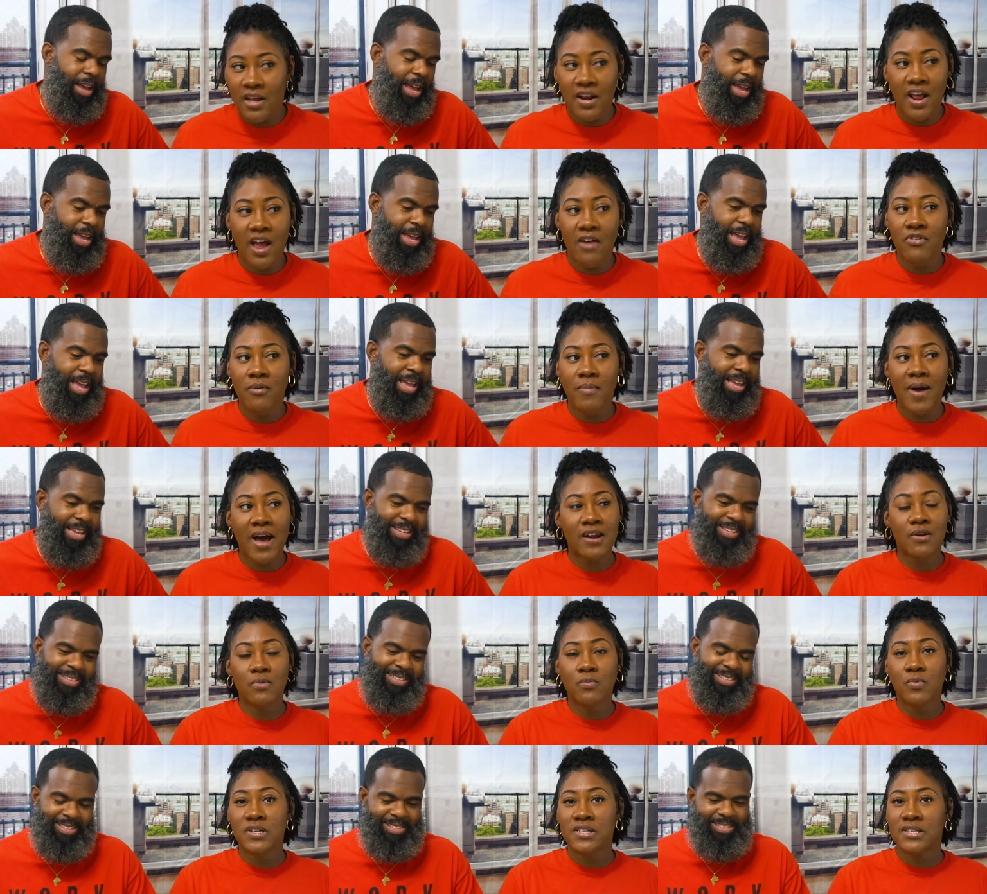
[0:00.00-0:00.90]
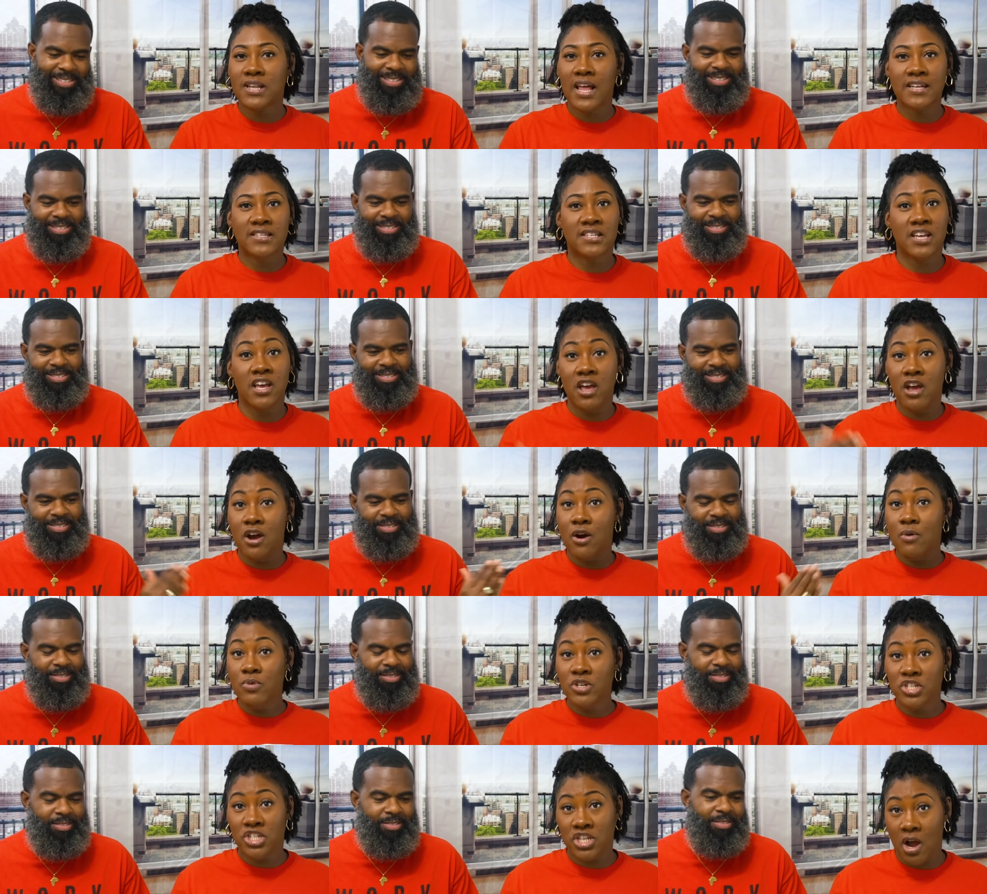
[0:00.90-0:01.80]
Speaker 1: And everybody was like, to hell
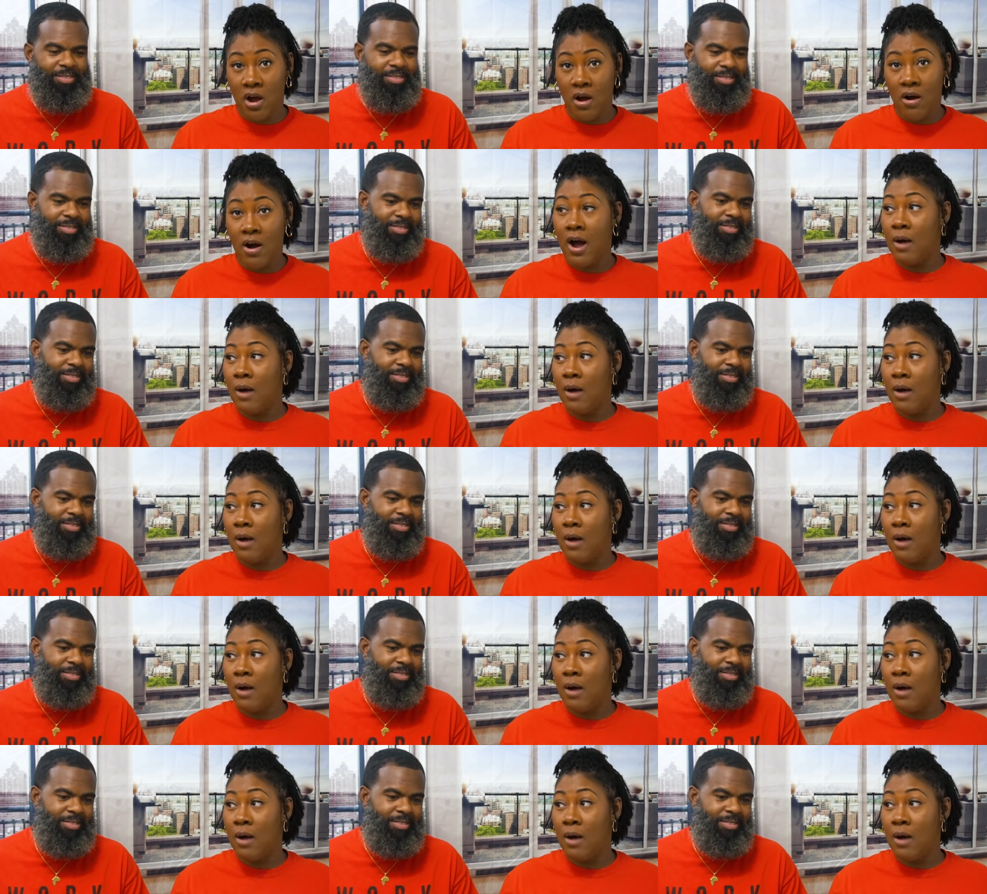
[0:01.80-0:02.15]
with y'all.